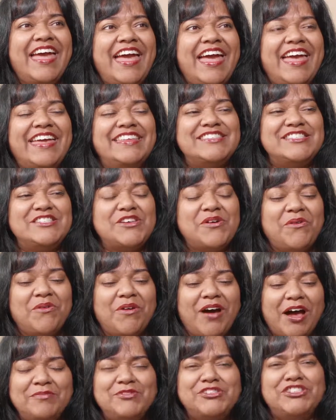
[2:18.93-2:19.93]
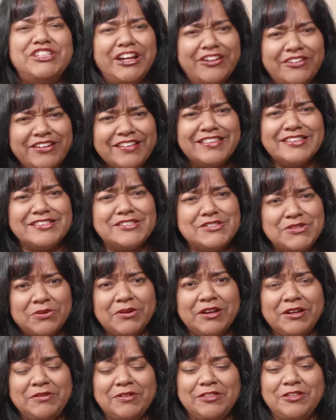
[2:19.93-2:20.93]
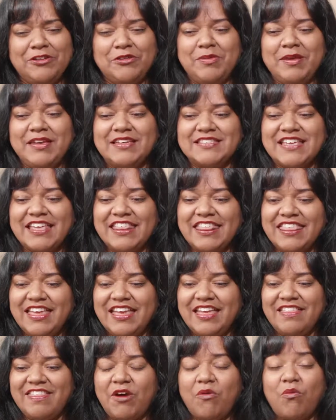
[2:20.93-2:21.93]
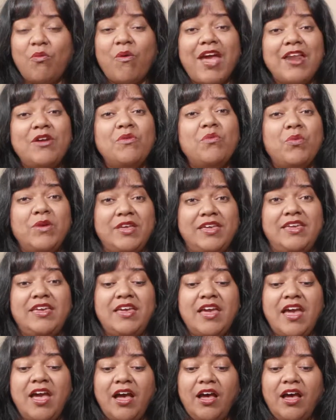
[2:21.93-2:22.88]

And so I'm sharing this story with you because I think that when we